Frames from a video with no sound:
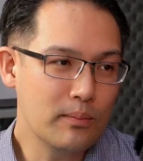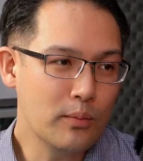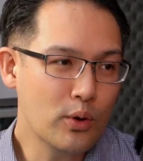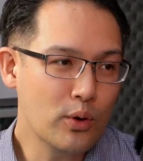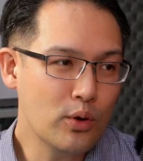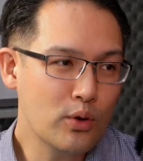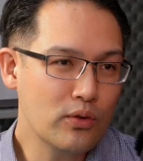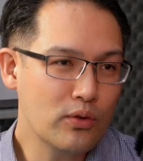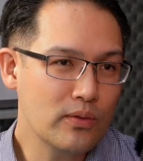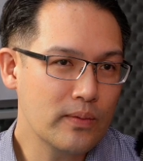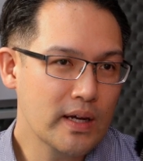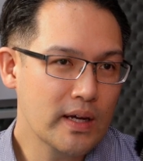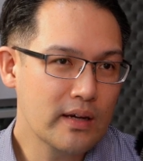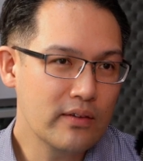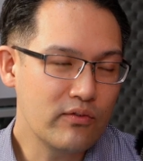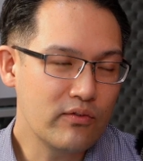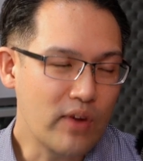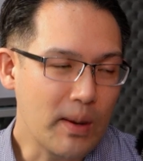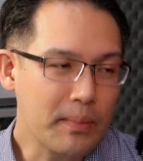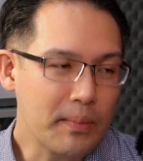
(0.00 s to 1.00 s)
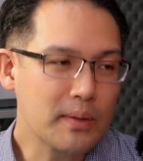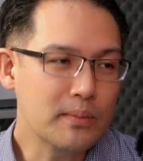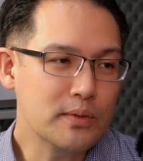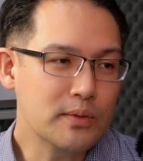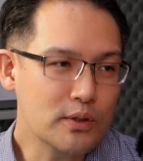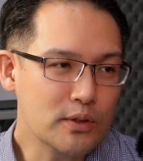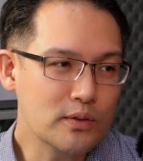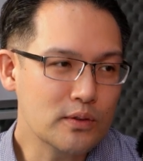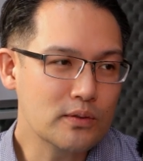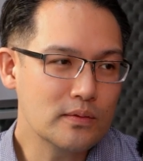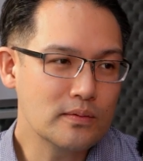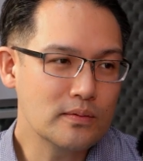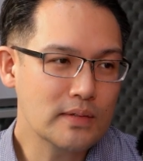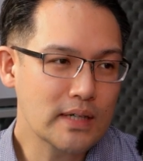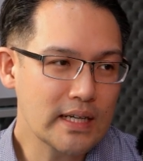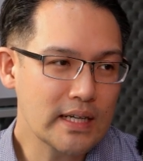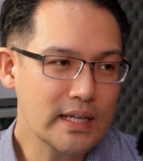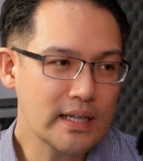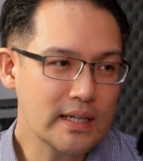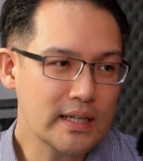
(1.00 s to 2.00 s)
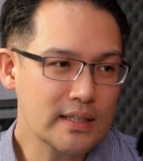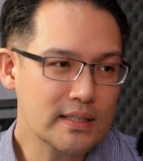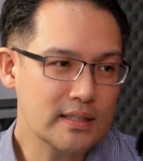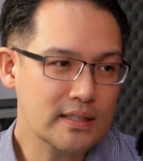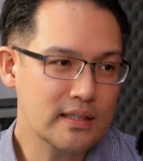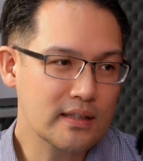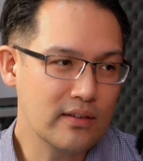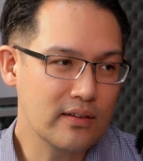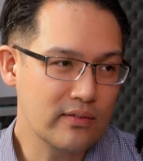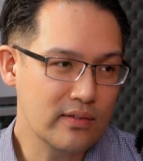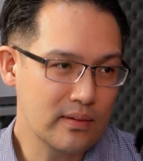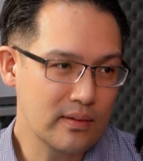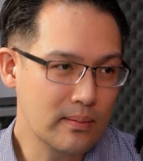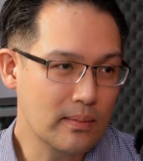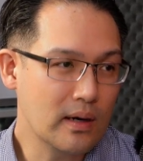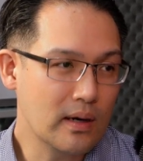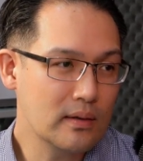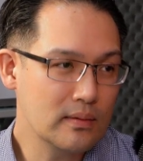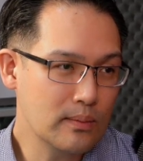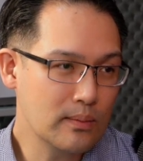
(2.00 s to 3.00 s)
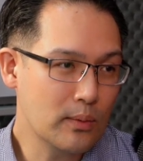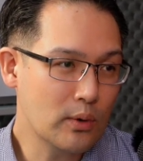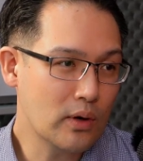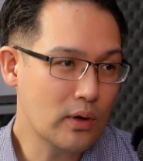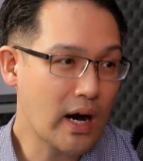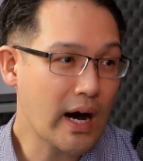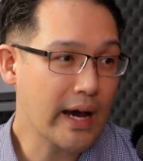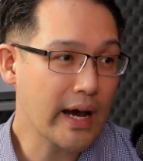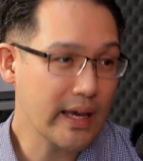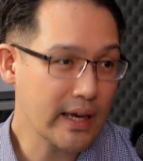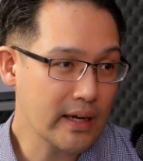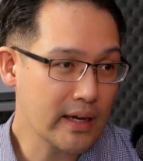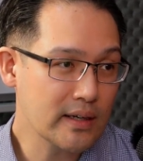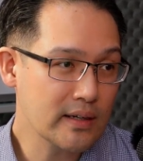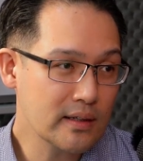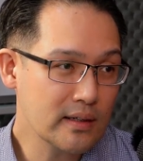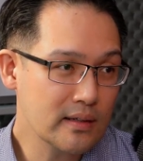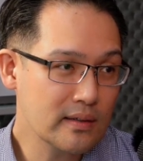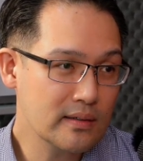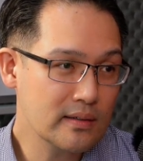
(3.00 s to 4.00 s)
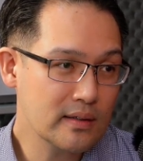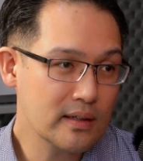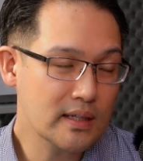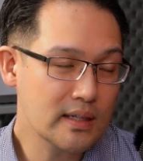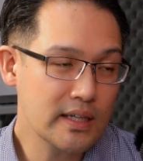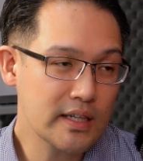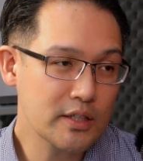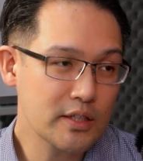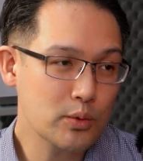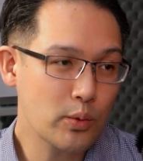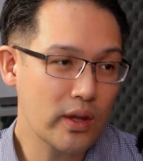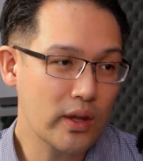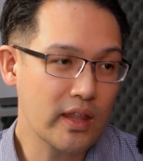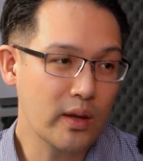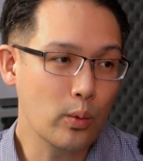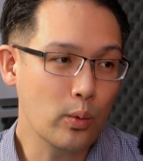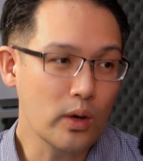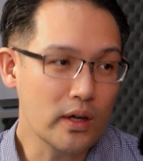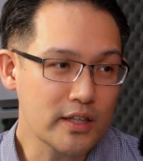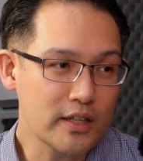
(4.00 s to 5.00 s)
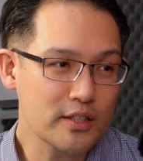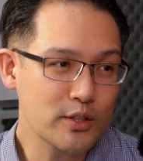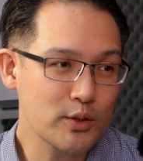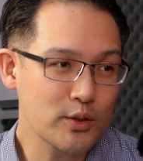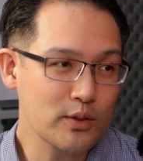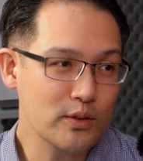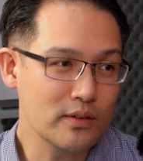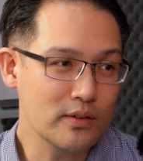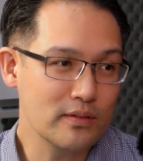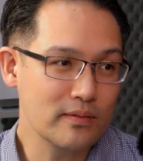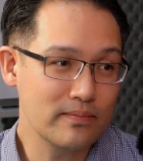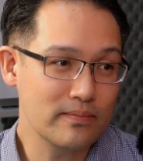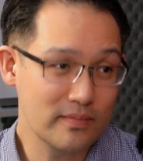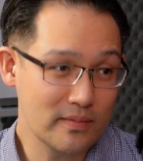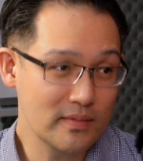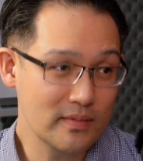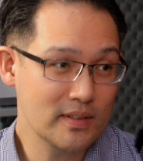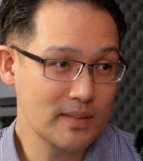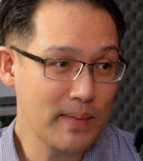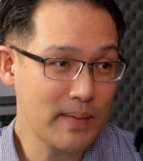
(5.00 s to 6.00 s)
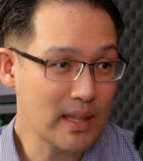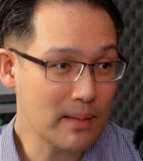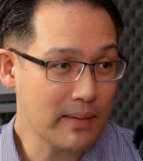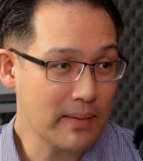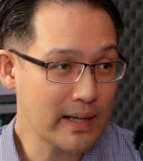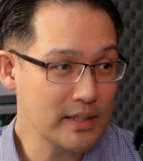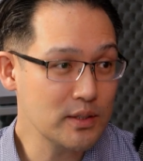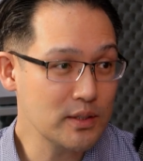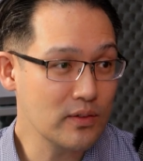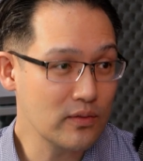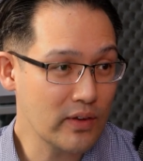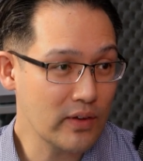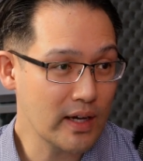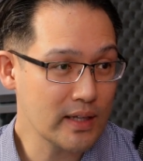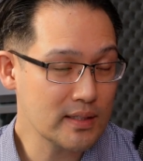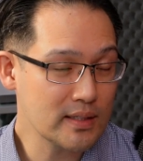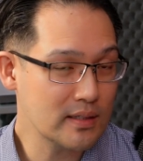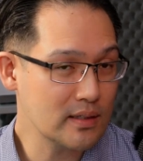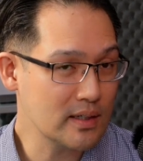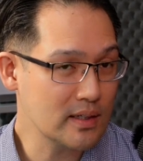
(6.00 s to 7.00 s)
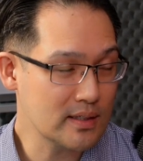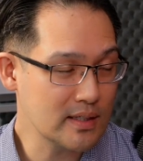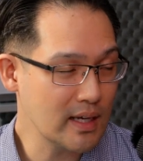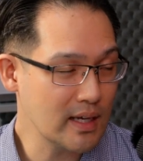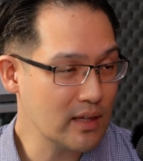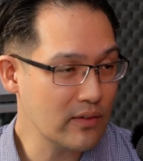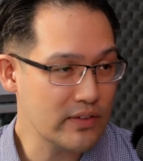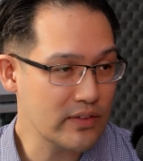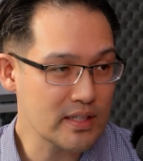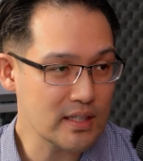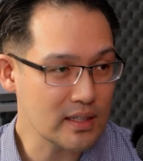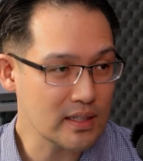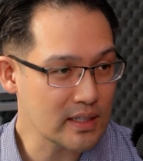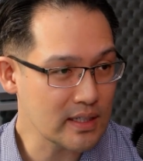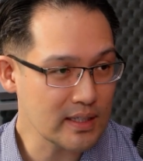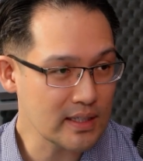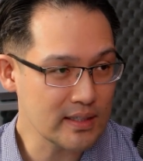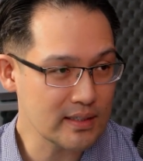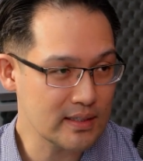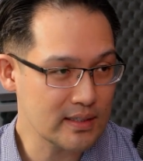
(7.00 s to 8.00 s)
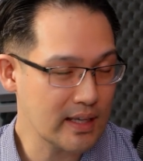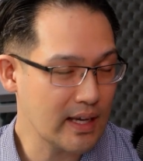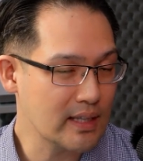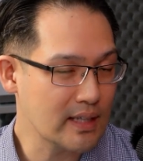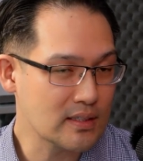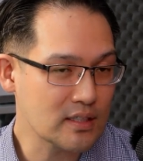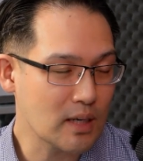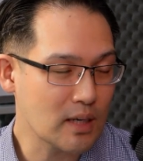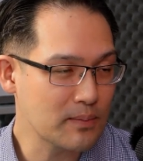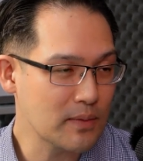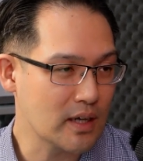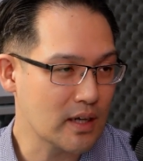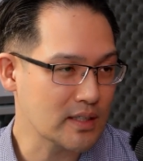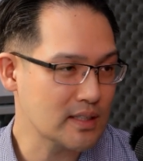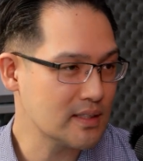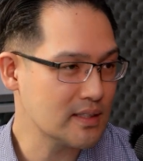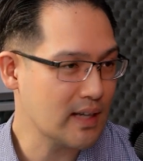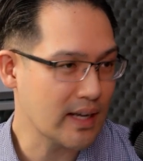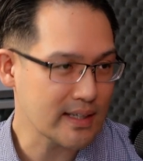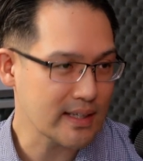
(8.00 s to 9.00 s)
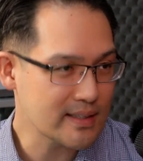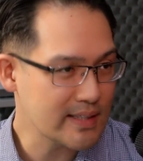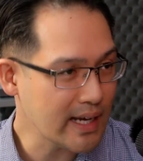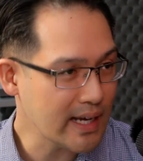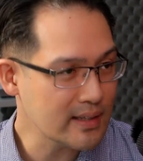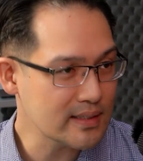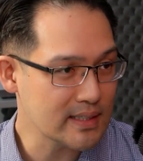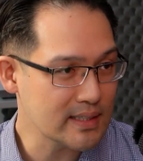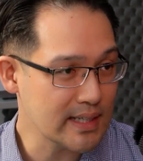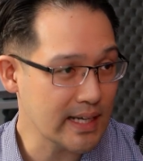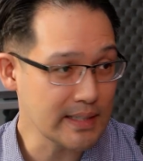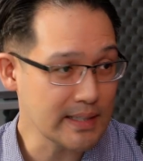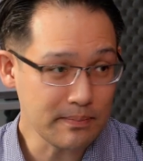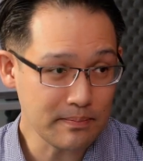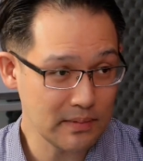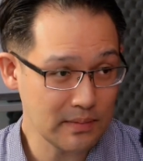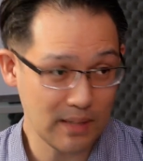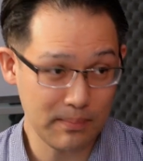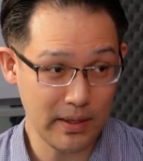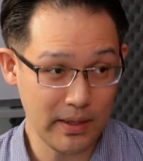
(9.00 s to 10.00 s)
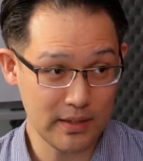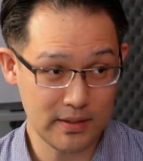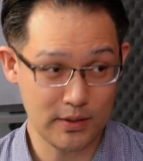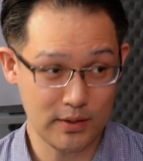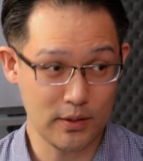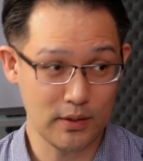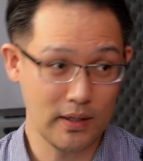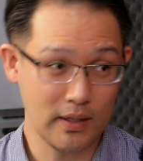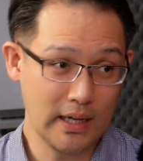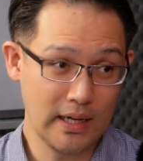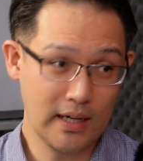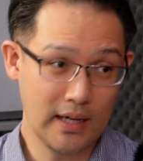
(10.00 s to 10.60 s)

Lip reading: more reputable clinics, the more high-end clinics where they're willing to spend the money to invest, you're seeing the facilities, it's top-notch, like second to none compared to